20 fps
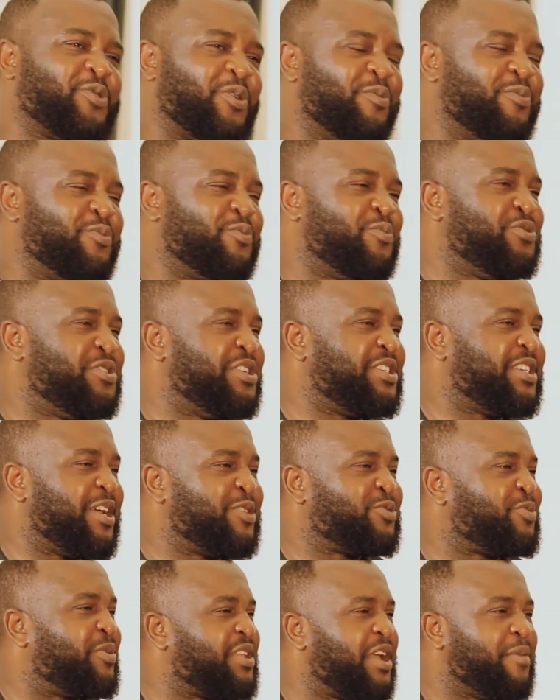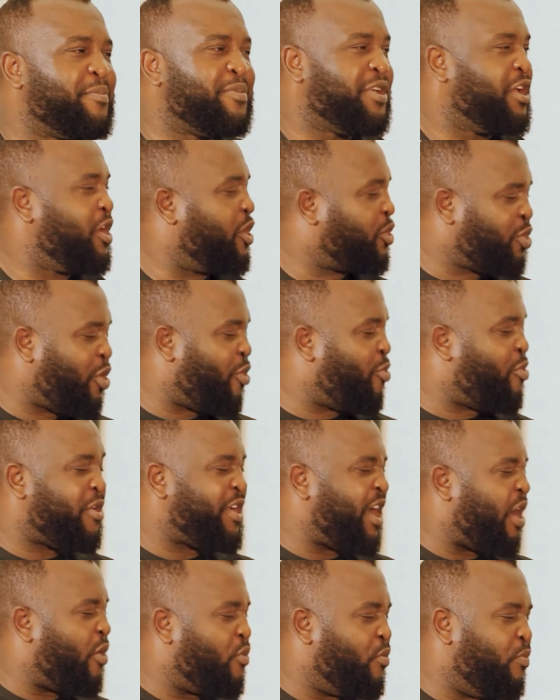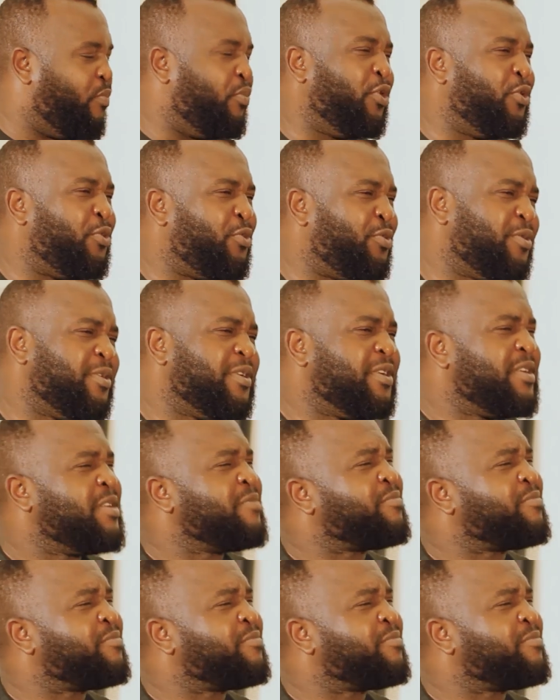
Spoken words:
some musicians will tell me, don't worry, I will blow.